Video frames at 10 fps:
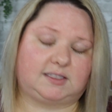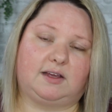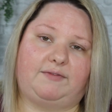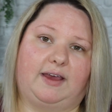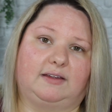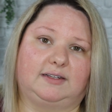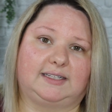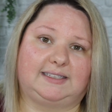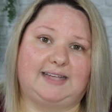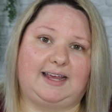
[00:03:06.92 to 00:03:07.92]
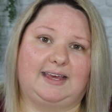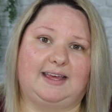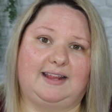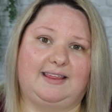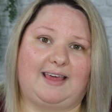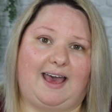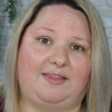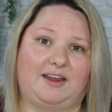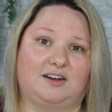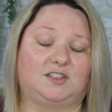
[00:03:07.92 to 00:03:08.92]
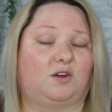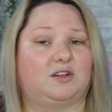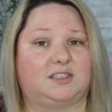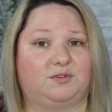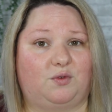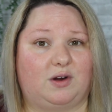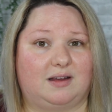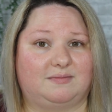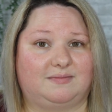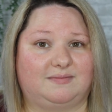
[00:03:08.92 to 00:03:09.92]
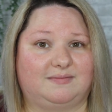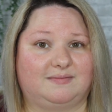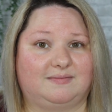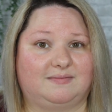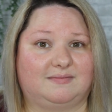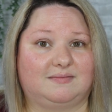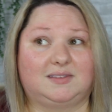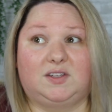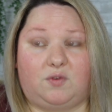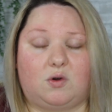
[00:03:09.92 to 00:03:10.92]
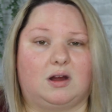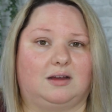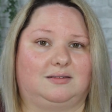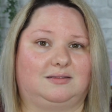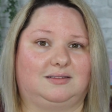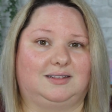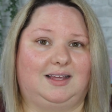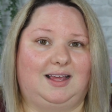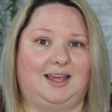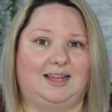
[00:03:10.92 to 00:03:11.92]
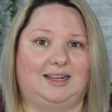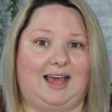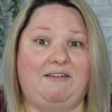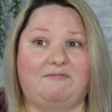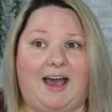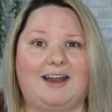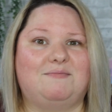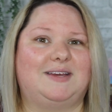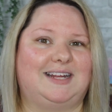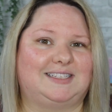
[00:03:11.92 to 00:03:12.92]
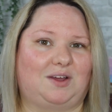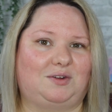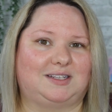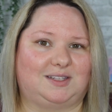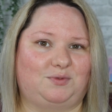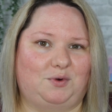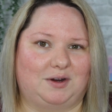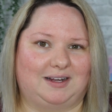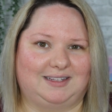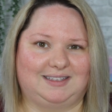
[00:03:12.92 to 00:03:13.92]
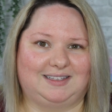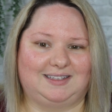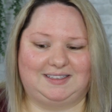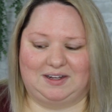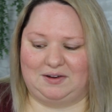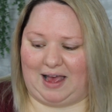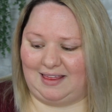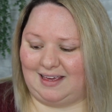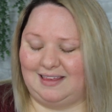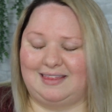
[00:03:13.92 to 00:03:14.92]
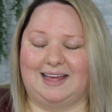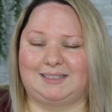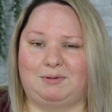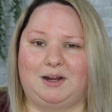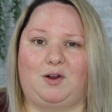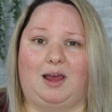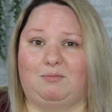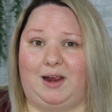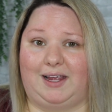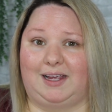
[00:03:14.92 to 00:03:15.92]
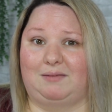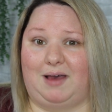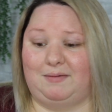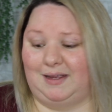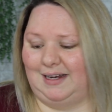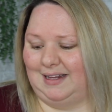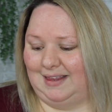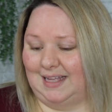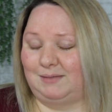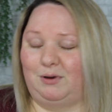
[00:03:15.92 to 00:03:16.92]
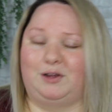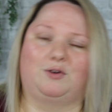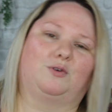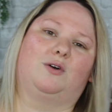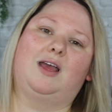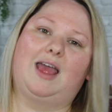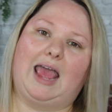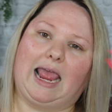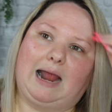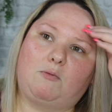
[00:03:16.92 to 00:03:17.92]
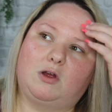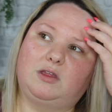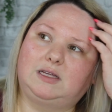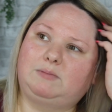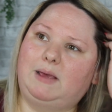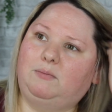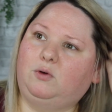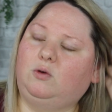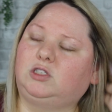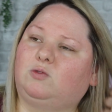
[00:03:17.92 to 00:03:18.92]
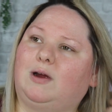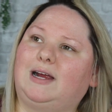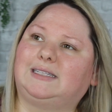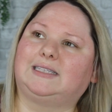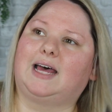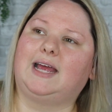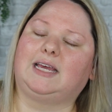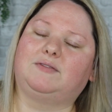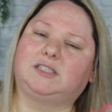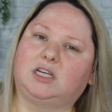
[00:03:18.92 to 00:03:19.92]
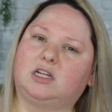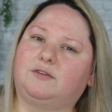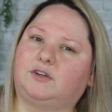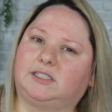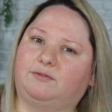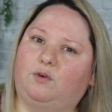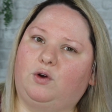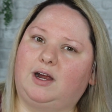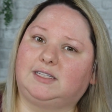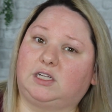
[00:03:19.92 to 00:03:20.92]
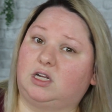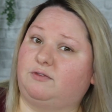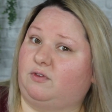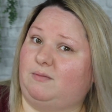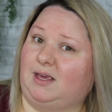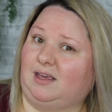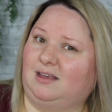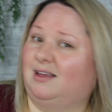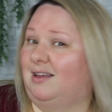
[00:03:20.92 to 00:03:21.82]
also found second that they are sold in Sephora. Sephora. A vitamin is sold at Sephora. So I think that's pretty groundbreaking in my opinion. That's pretty cool. And I'm one of those people to where it's like, if it's good enough for Sephora, it's good enough for me.